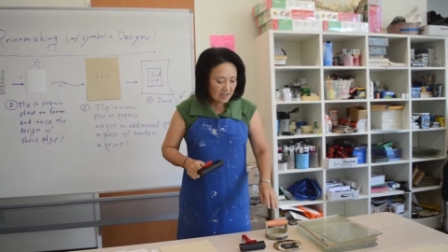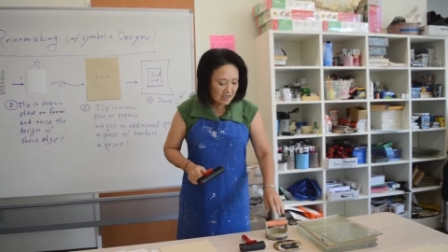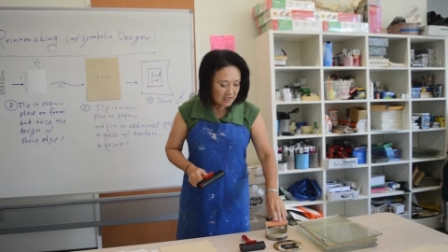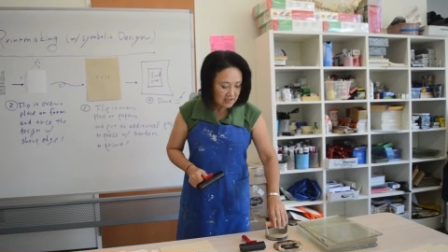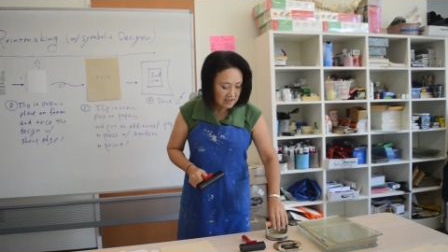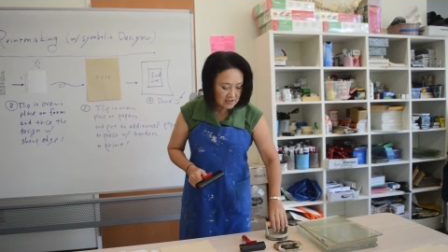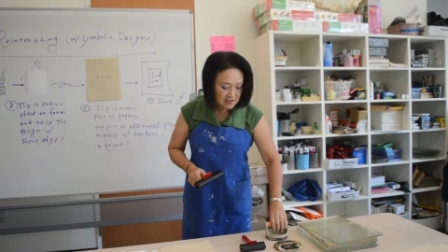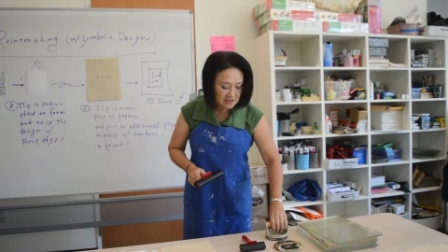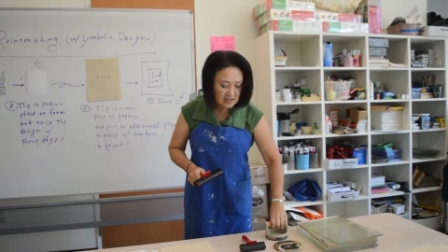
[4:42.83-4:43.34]

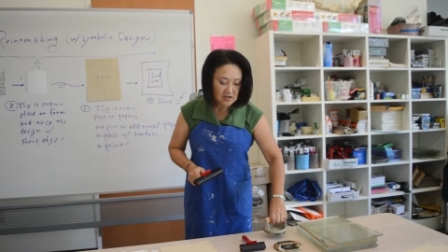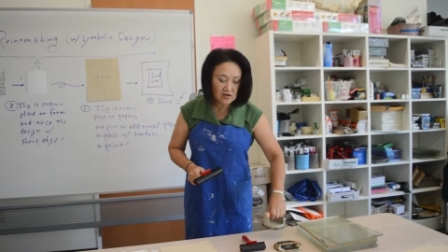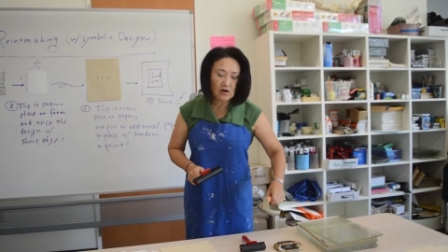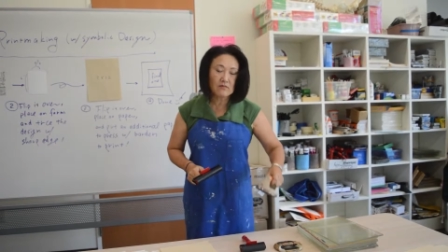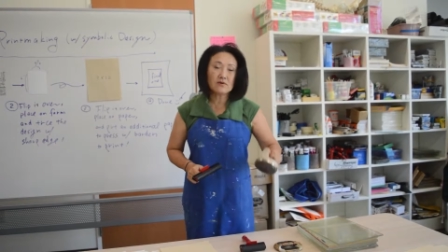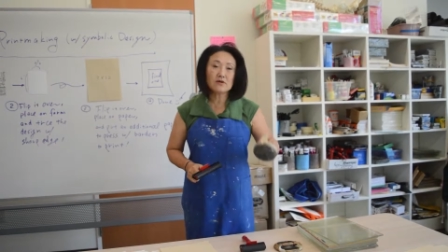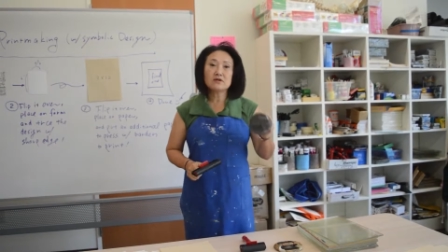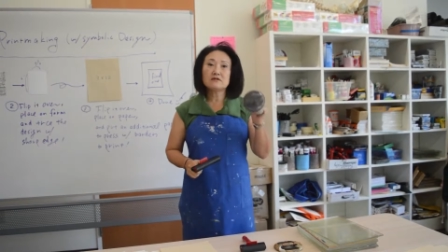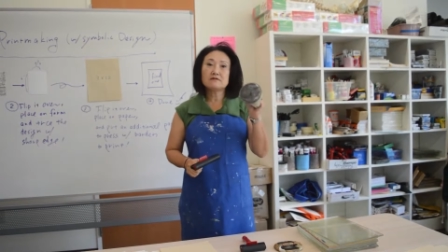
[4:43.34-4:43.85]
instead
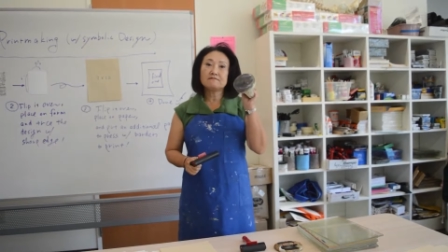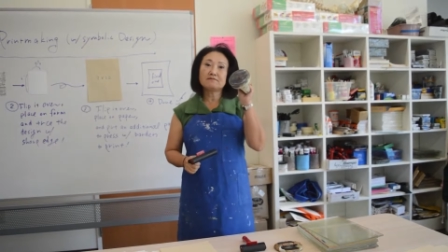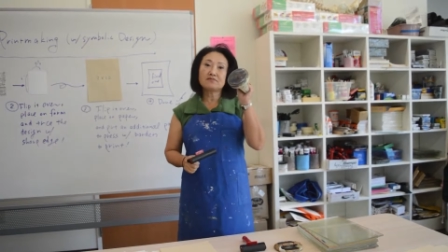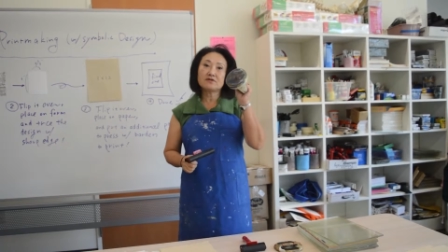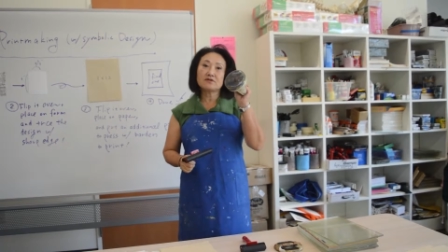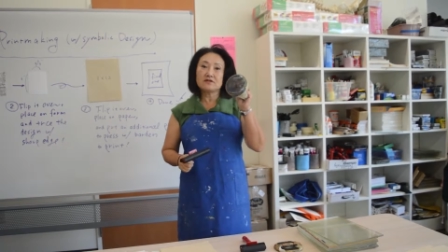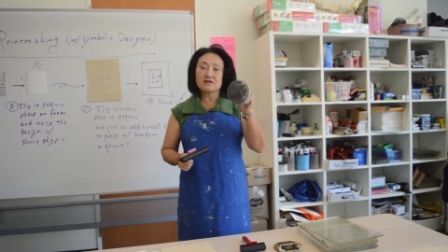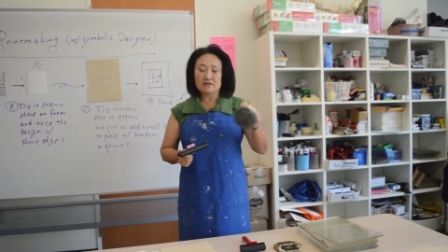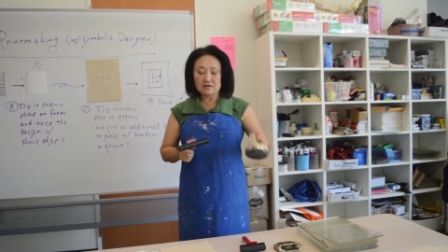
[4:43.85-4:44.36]
of
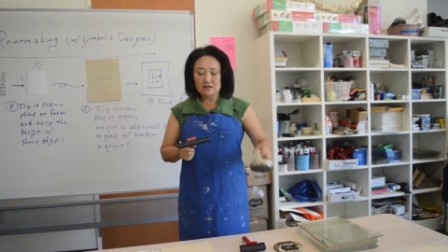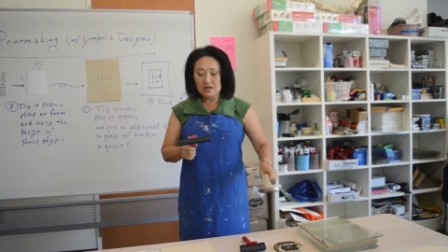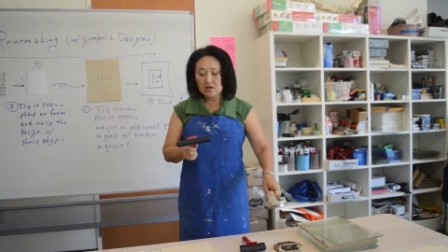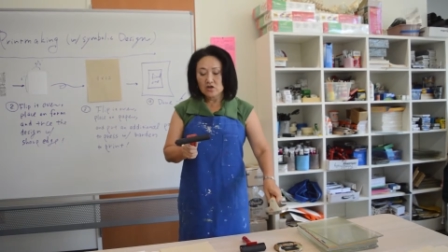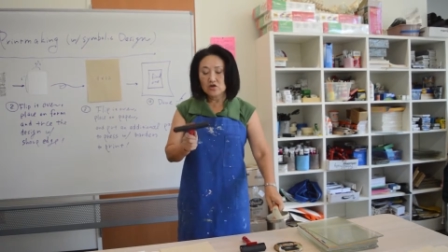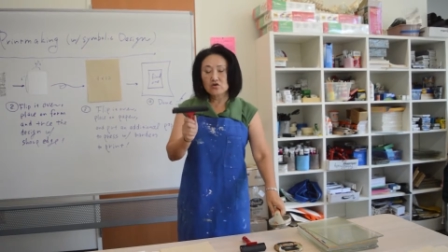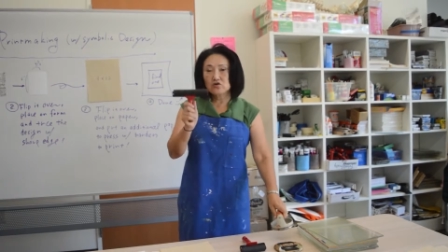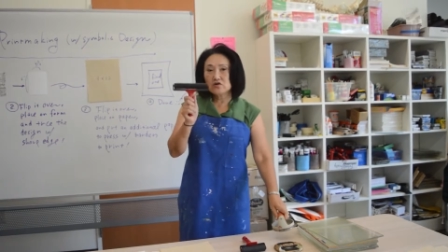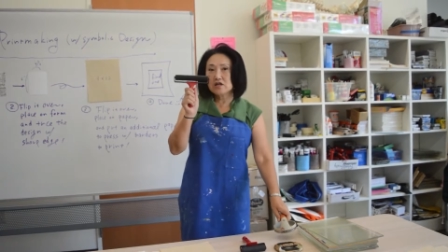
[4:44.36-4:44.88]
burning,
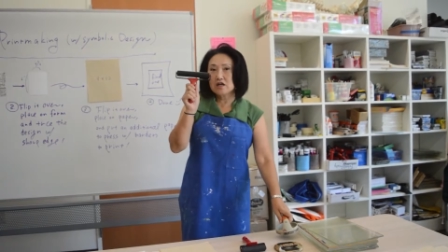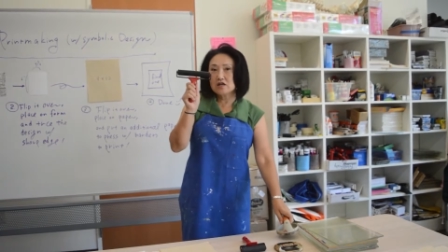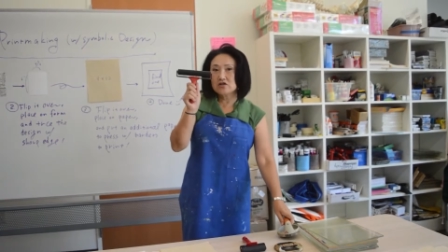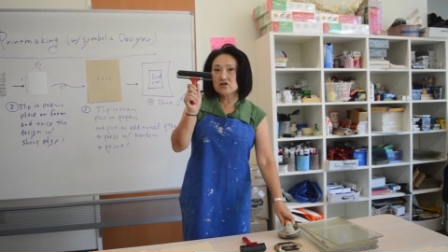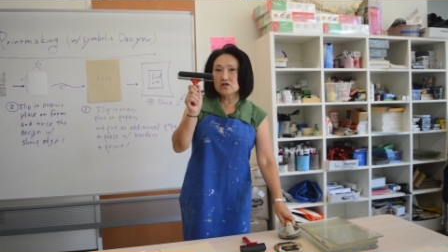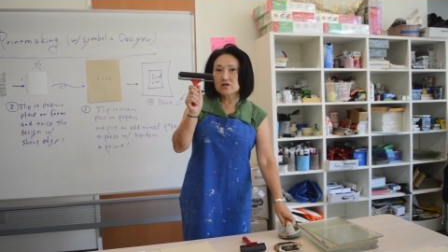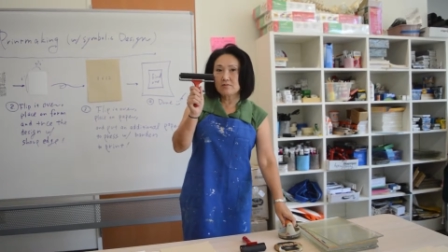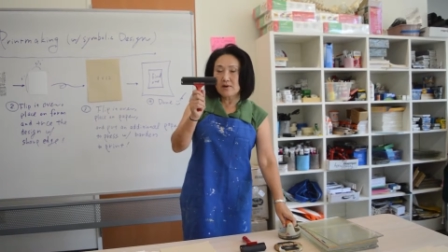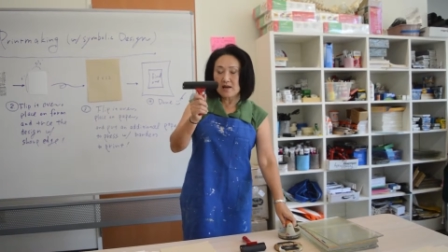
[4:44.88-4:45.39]
you can
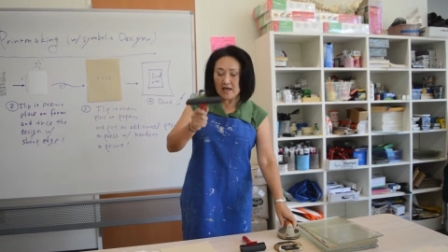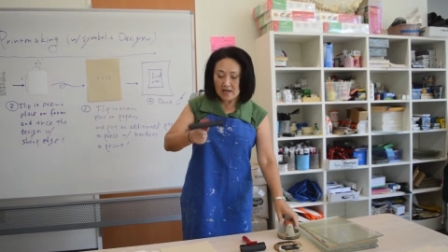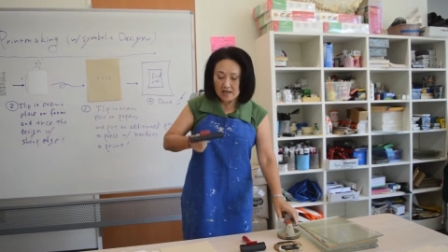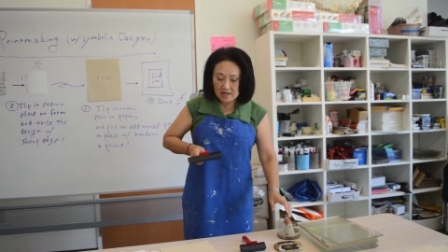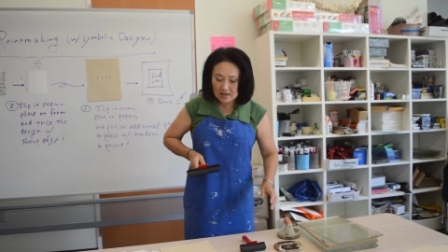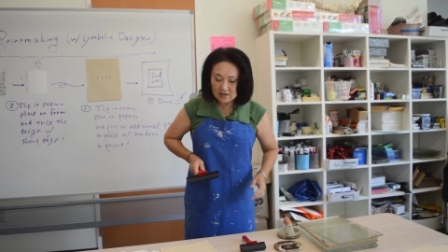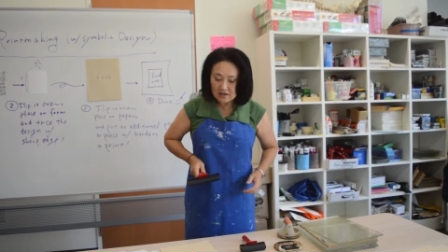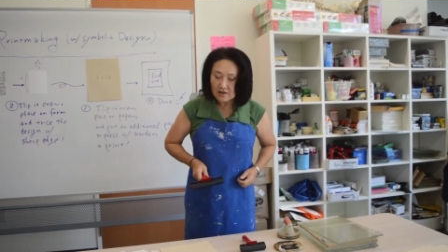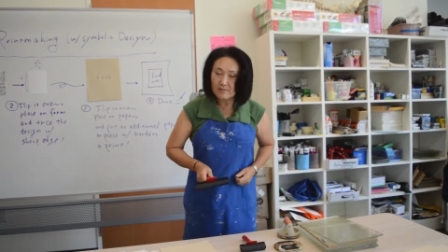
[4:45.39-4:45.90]
use
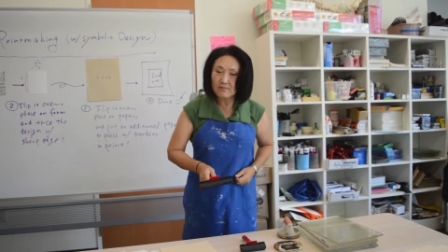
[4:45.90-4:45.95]
Blair